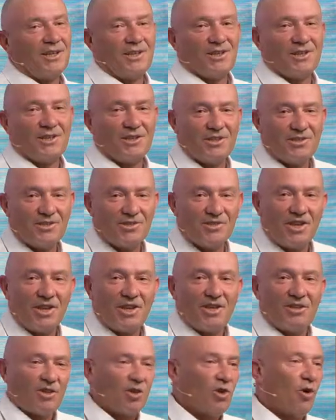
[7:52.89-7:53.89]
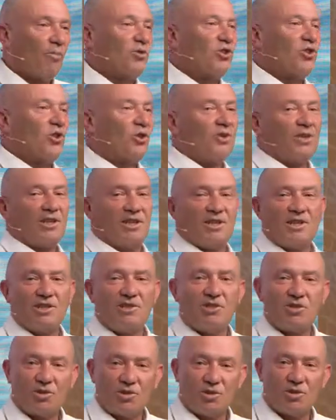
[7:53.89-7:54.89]
is the opportunity
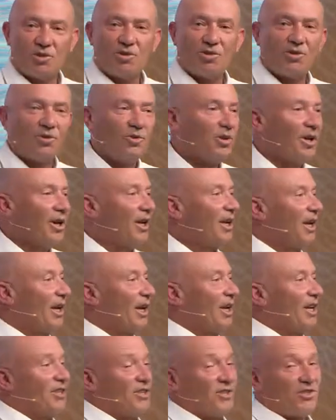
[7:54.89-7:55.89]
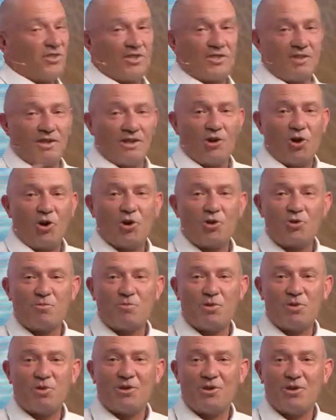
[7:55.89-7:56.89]
to, as
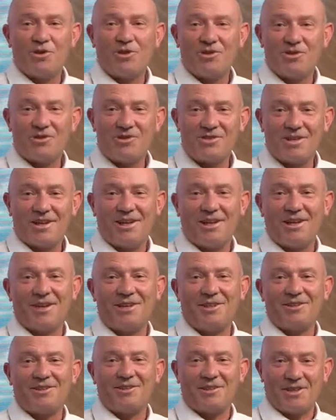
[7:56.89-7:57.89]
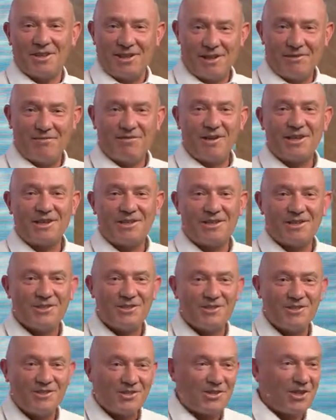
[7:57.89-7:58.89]
entrepreneurs and
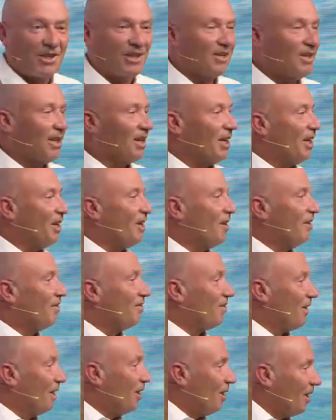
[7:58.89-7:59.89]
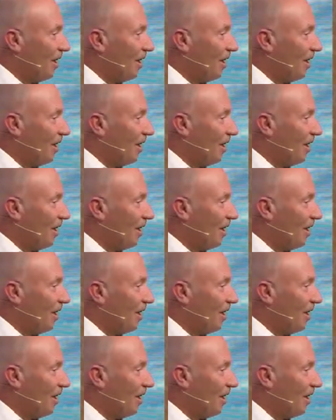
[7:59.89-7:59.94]
innovators that have